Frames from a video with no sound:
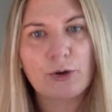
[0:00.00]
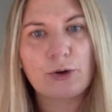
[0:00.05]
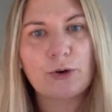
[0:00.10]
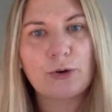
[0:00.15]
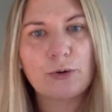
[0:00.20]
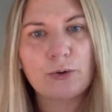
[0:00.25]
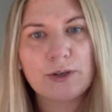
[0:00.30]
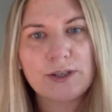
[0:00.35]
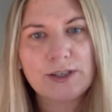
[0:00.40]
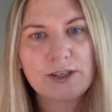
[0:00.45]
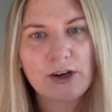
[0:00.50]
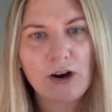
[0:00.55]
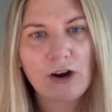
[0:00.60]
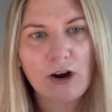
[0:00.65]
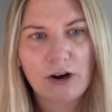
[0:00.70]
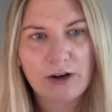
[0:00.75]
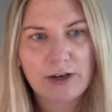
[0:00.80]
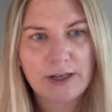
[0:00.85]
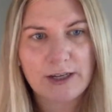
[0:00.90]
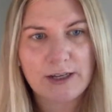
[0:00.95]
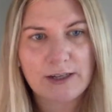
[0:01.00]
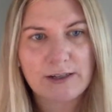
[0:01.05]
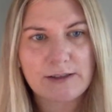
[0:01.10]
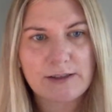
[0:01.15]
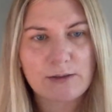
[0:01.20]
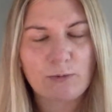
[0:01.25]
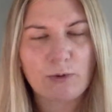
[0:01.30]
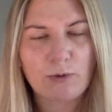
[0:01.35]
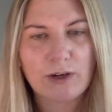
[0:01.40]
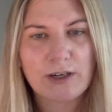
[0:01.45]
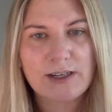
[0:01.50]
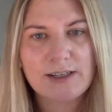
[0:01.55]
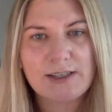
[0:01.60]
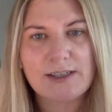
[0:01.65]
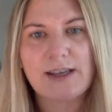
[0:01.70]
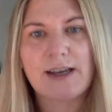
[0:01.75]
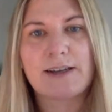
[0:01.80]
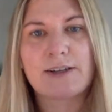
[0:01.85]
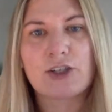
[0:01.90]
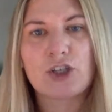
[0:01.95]
who is our audience, what is
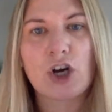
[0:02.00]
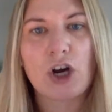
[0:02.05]
that